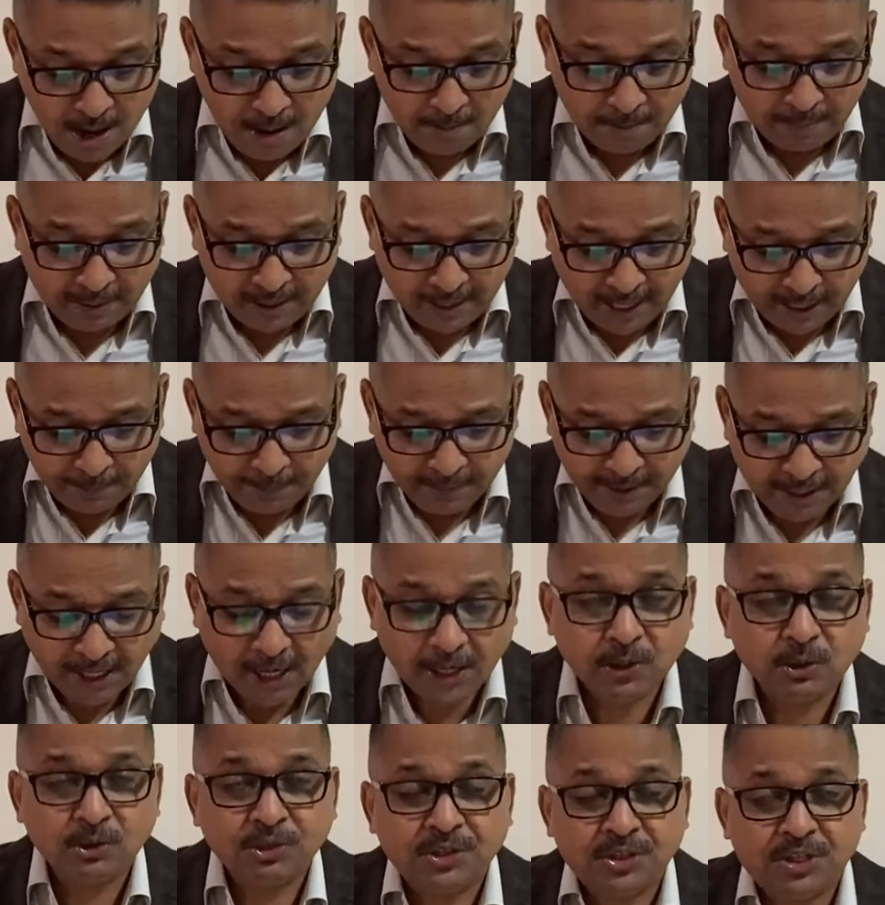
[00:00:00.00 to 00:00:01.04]
But let me tell
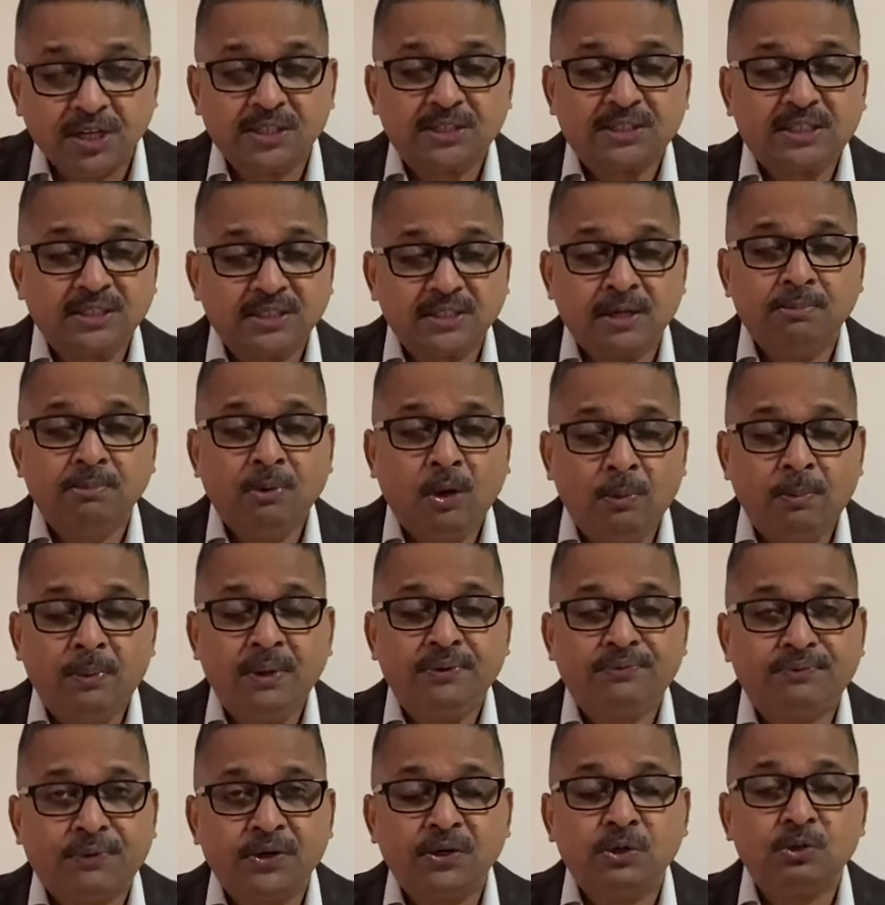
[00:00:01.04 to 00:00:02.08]
you, this is the
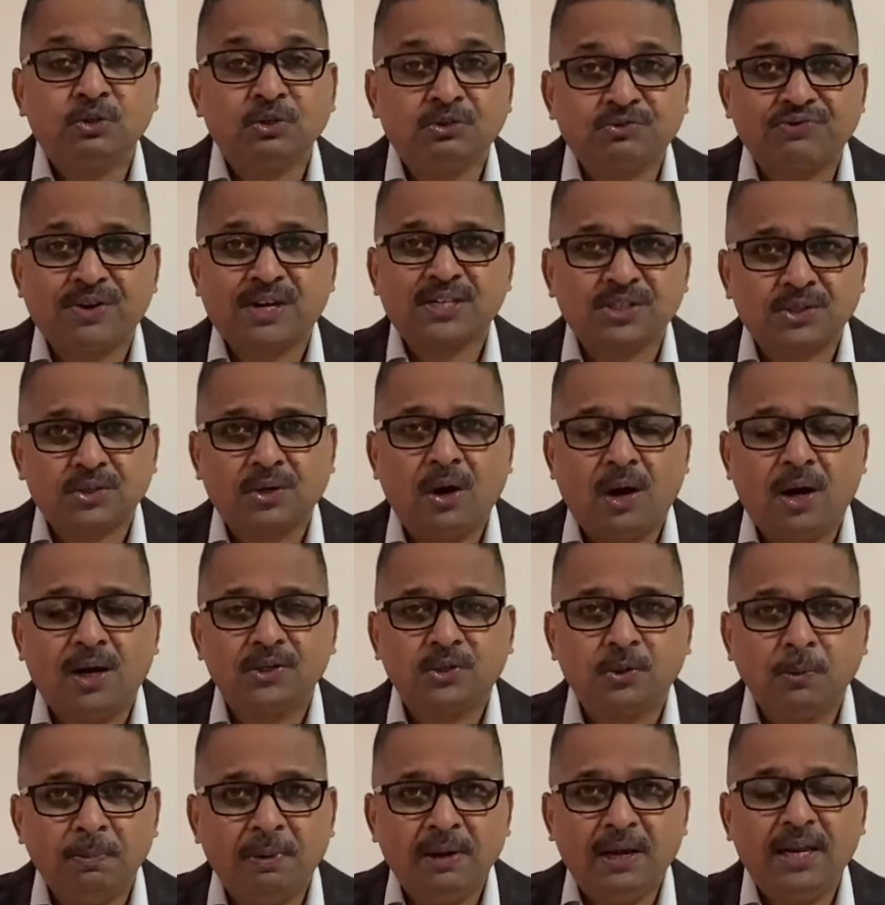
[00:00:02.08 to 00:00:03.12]
moment for you to trust God,
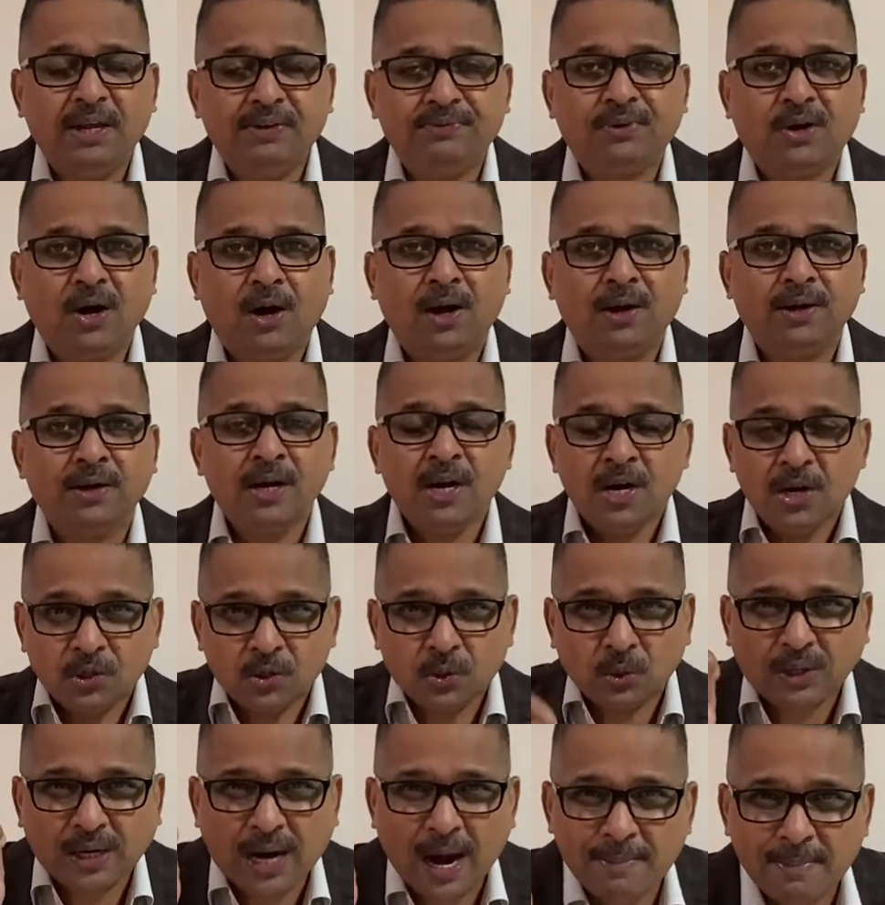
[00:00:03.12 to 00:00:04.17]
to believe God,
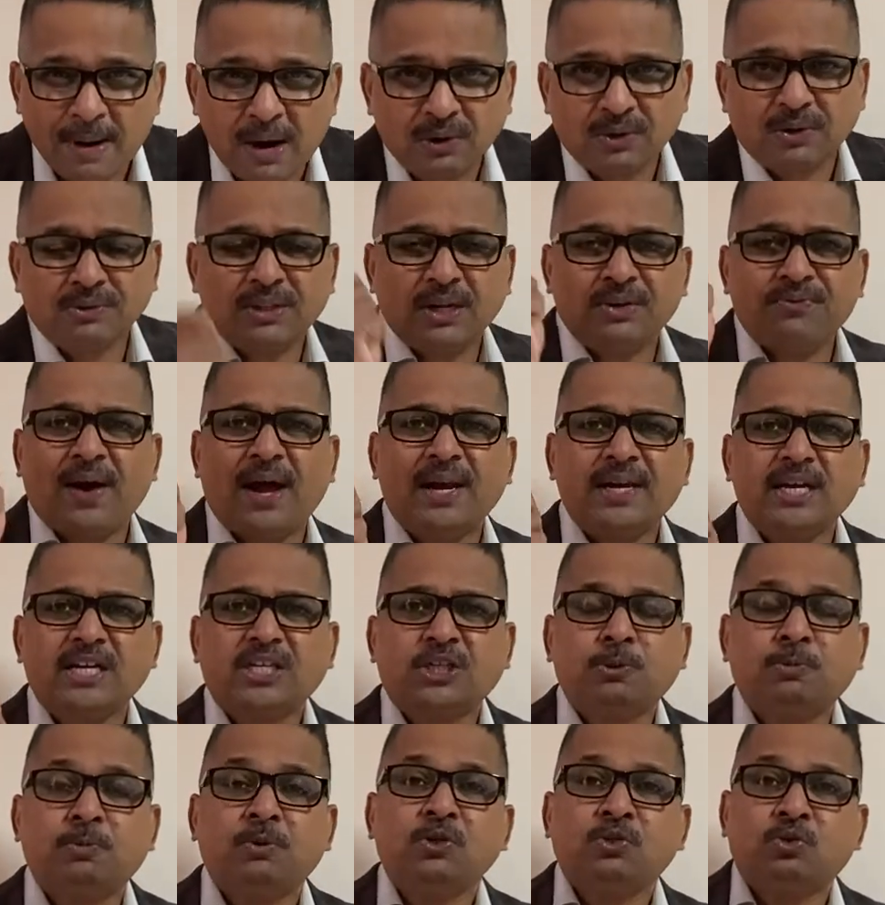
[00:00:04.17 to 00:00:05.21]
to come out of that valley
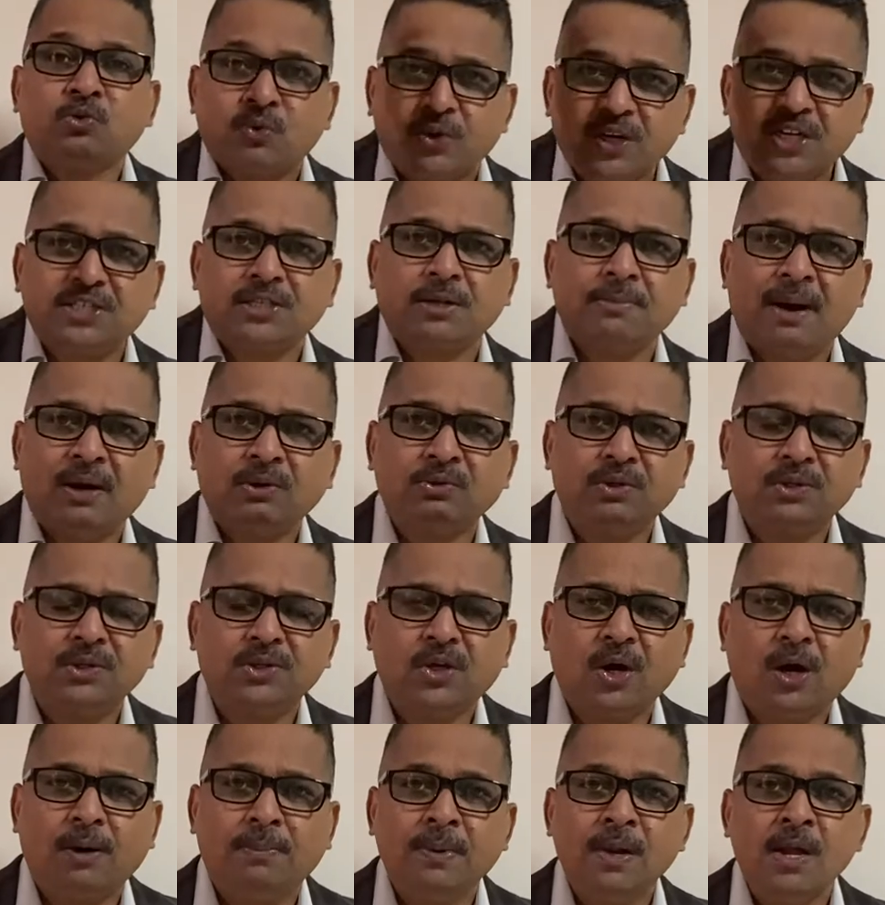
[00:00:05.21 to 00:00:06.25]
experience, to reach the
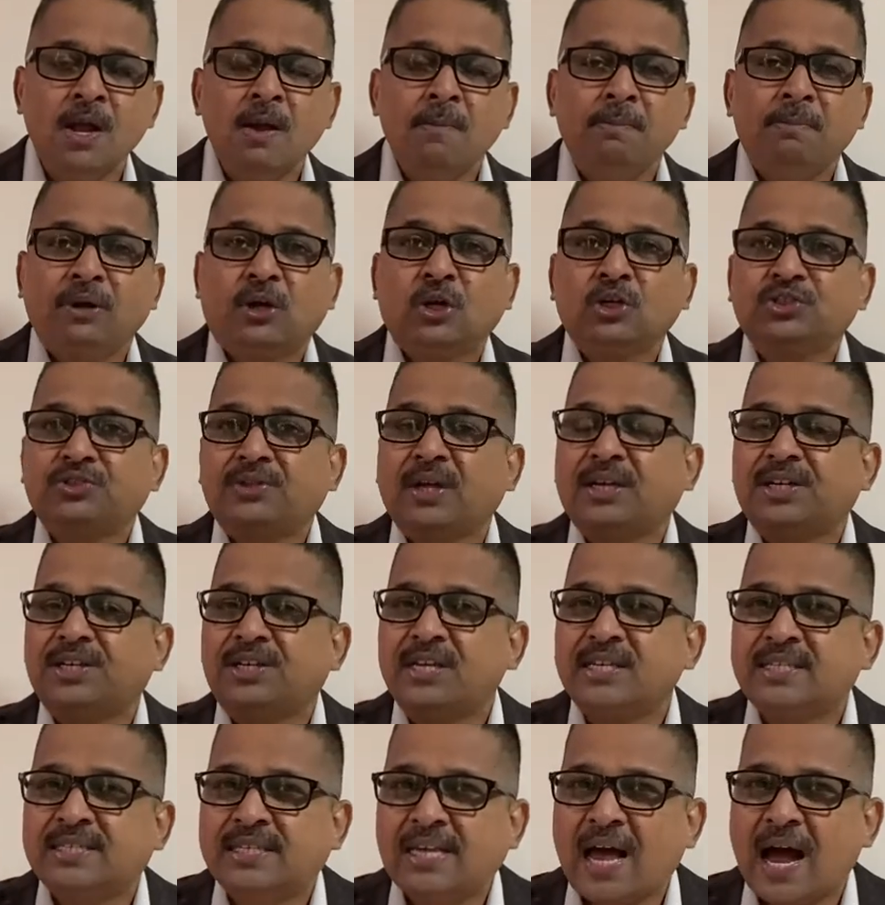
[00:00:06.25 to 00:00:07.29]
mountaintop. Because that
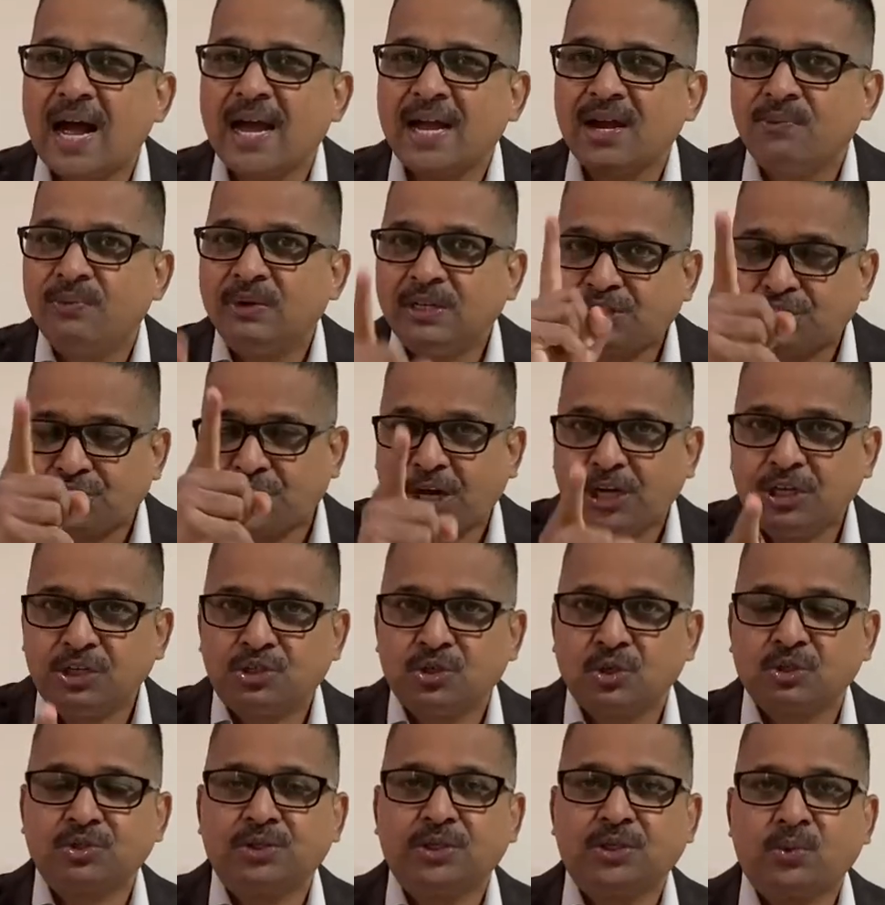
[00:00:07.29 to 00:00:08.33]
desire will change
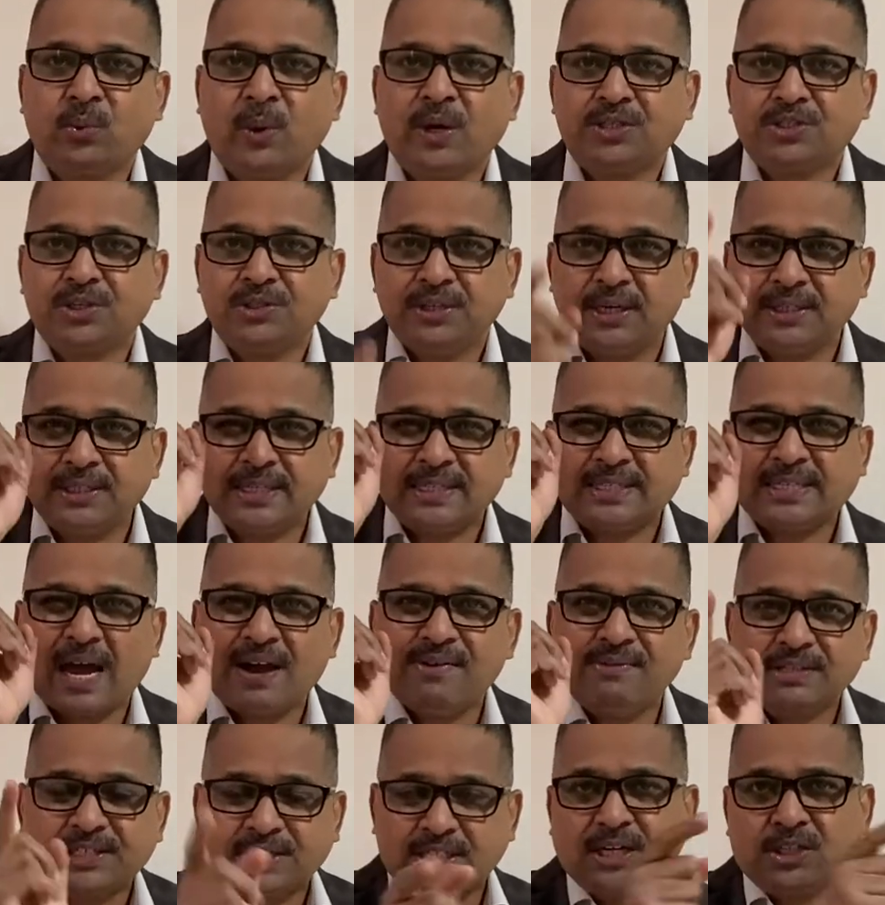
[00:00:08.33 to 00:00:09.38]
your situation. That
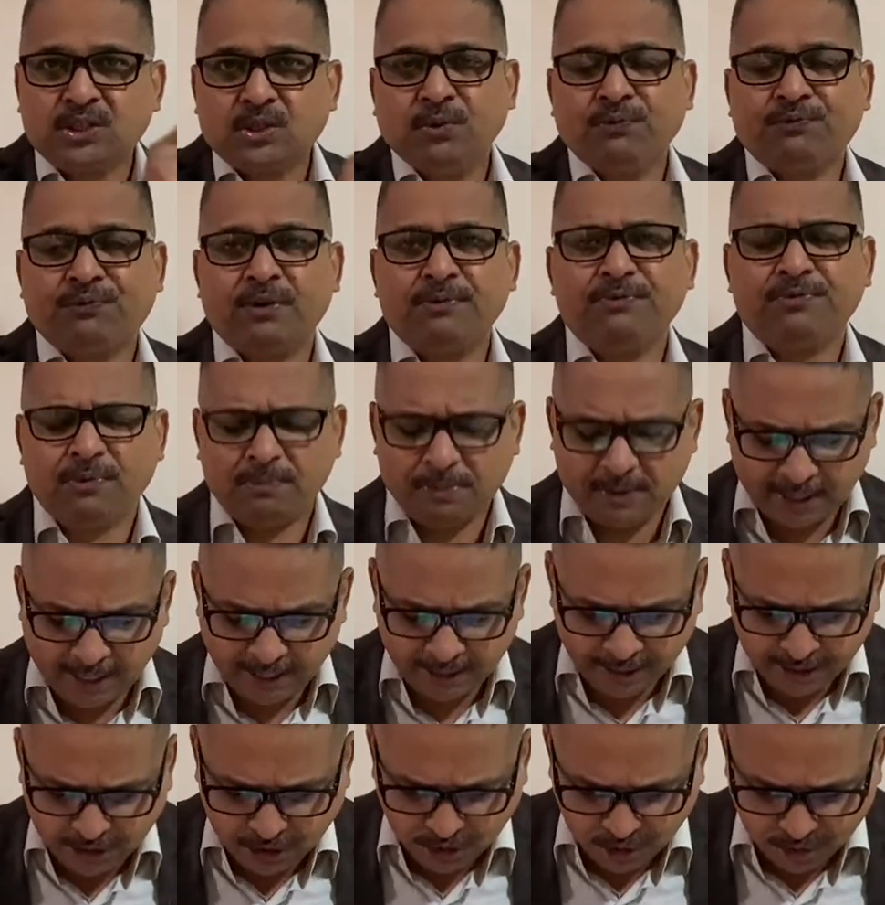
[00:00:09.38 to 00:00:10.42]
desire will set you free from that
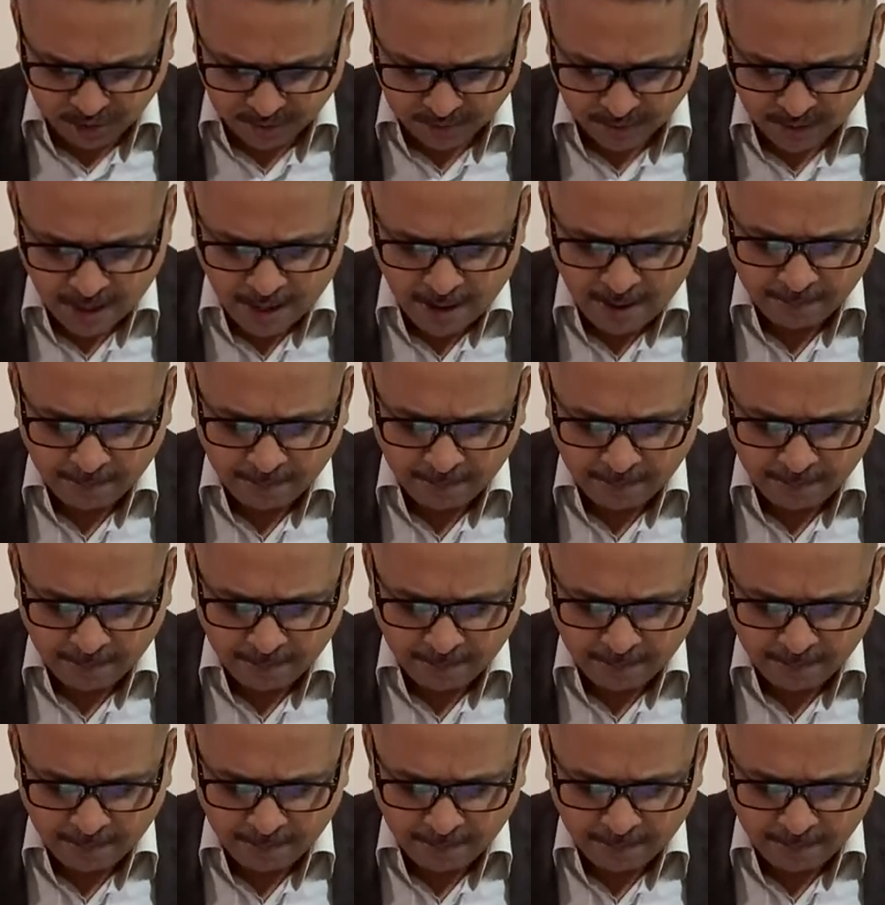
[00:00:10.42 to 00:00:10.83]
addiction.